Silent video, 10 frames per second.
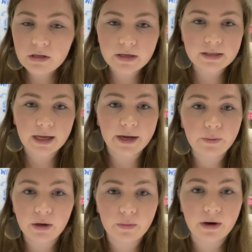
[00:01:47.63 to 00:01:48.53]

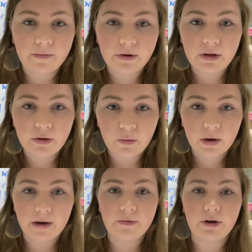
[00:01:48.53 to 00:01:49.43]
sidewalk,
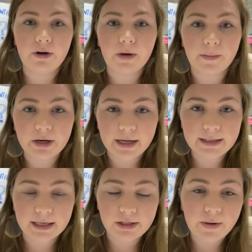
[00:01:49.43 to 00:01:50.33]
wherever your mom or dad
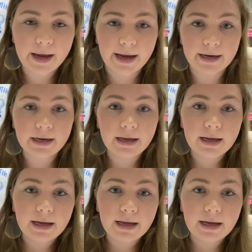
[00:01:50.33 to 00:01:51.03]
says you can.